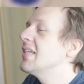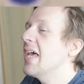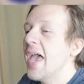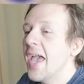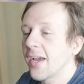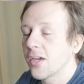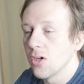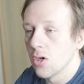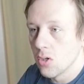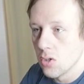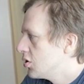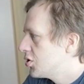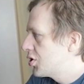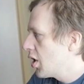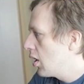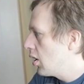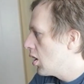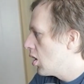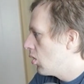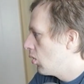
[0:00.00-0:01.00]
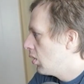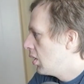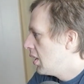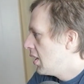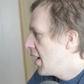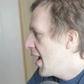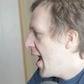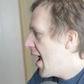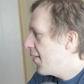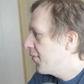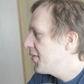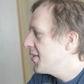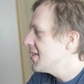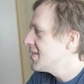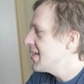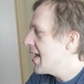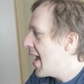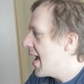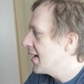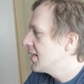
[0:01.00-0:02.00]
Echoes. Solo. After this
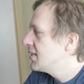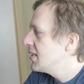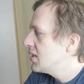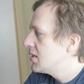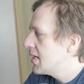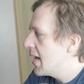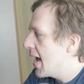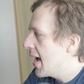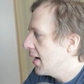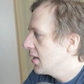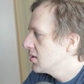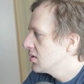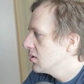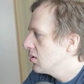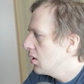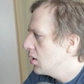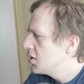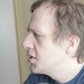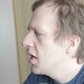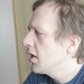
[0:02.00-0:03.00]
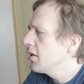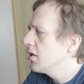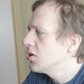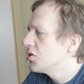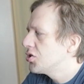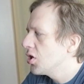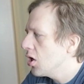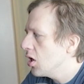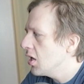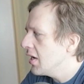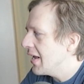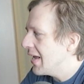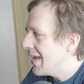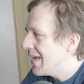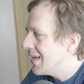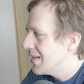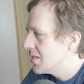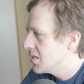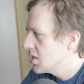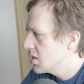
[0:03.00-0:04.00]
Axie attacks, until your turn
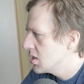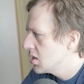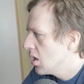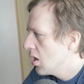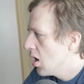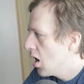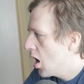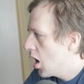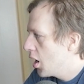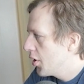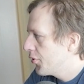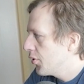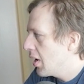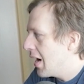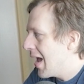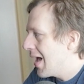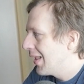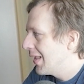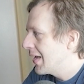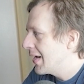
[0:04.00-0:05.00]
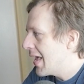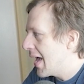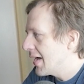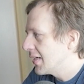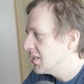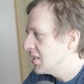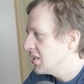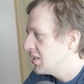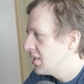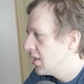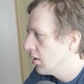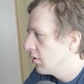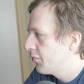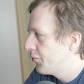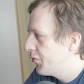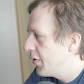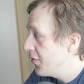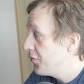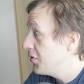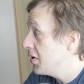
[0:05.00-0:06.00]
ends, other allied Axies deal
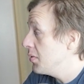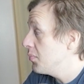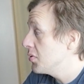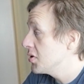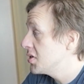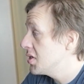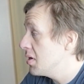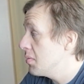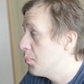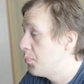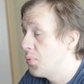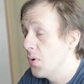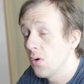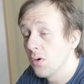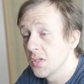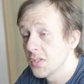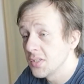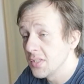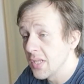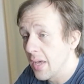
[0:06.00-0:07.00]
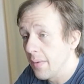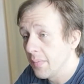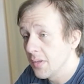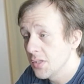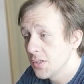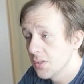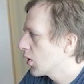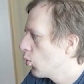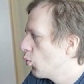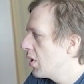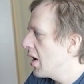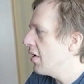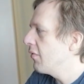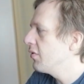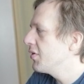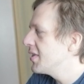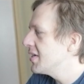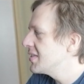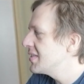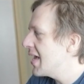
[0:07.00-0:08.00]
15% bonus damage.
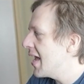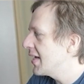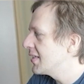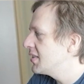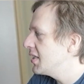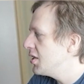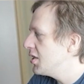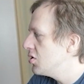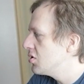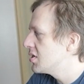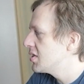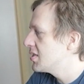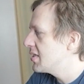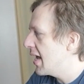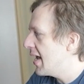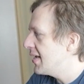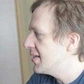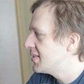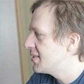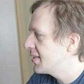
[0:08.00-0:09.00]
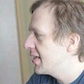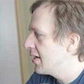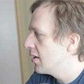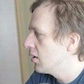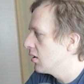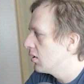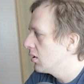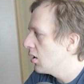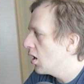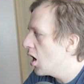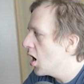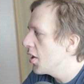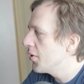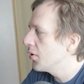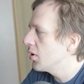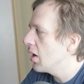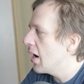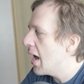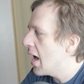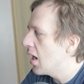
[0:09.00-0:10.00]
Whenever this Axie uses a skill,
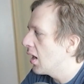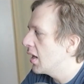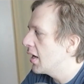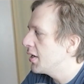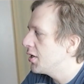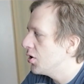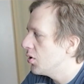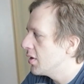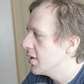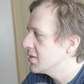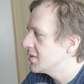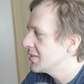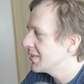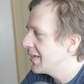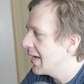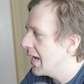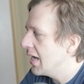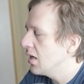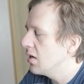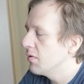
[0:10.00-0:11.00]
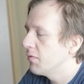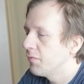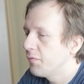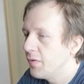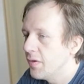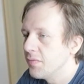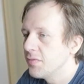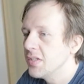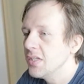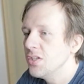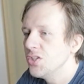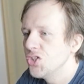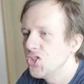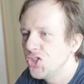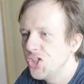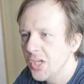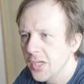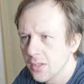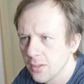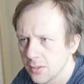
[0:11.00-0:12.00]
other allied units gain 15
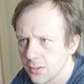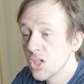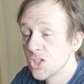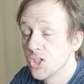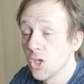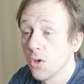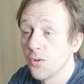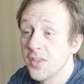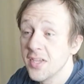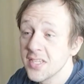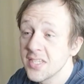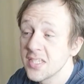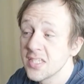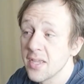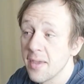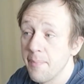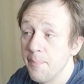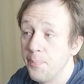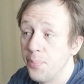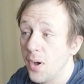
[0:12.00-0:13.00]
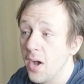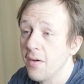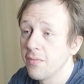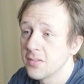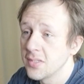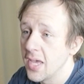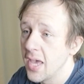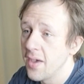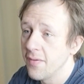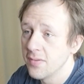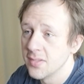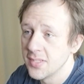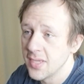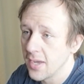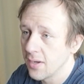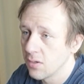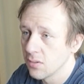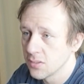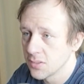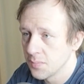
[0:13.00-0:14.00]
shield. So this is a buff to Heaven's
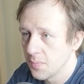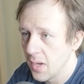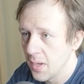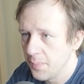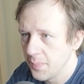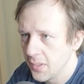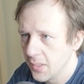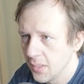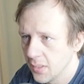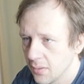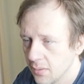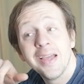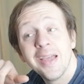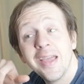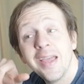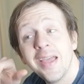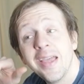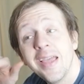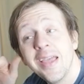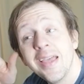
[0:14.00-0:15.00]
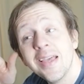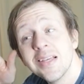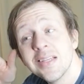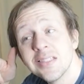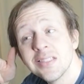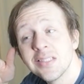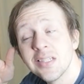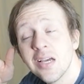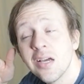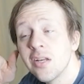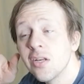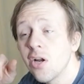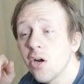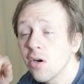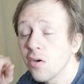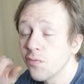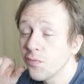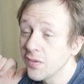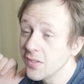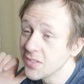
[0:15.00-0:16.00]
Echoes, in my opinion. It is a
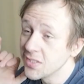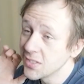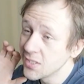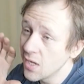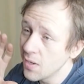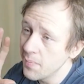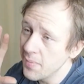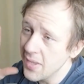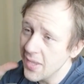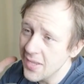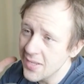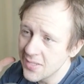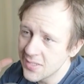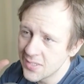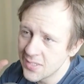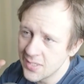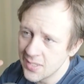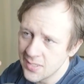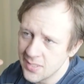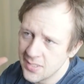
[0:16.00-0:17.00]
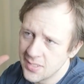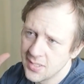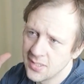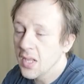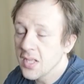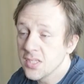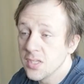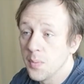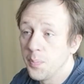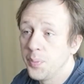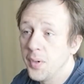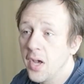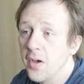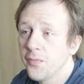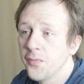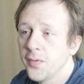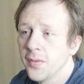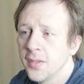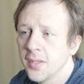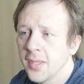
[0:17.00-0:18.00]
nerf in some instances. It's a
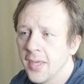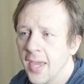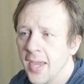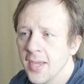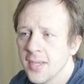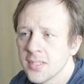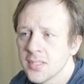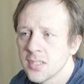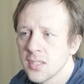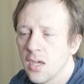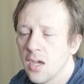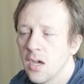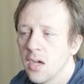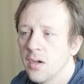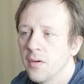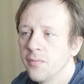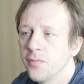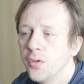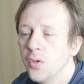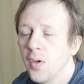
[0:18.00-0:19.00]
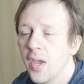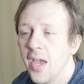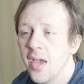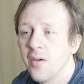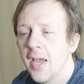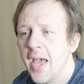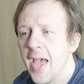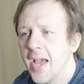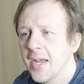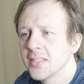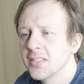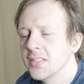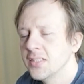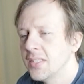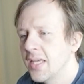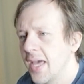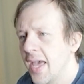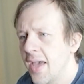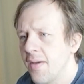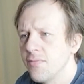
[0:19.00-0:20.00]
buff in the case of you have Axies
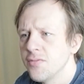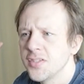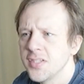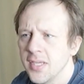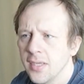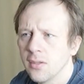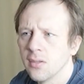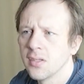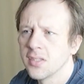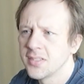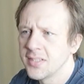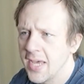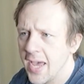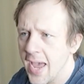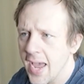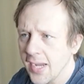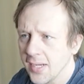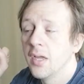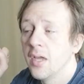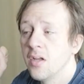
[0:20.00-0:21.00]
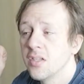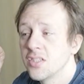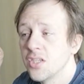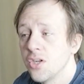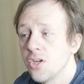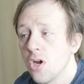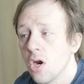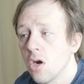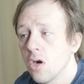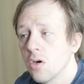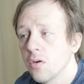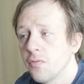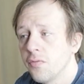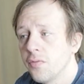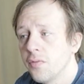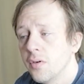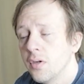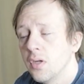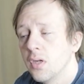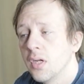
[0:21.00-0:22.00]
that have single attacks. It's a nerf
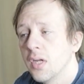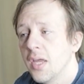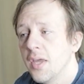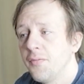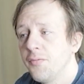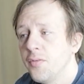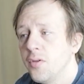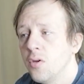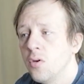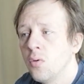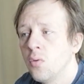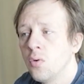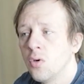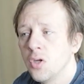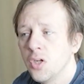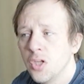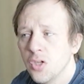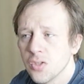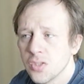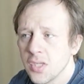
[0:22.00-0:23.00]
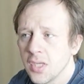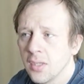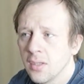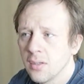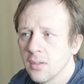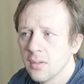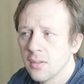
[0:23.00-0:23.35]
if you're using